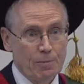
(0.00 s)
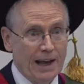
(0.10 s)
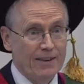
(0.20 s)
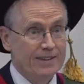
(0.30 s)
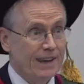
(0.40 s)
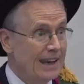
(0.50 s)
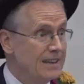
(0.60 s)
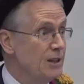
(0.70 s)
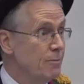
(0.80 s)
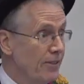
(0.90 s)
the past
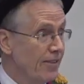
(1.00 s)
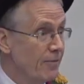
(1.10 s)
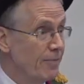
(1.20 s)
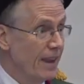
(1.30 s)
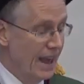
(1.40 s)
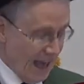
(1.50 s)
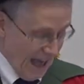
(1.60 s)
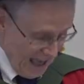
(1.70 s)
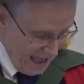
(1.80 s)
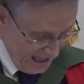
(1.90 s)
eighteen months.
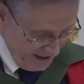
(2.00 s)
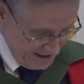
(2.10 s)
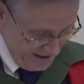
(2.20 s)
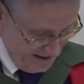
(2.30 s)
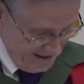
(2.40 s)
And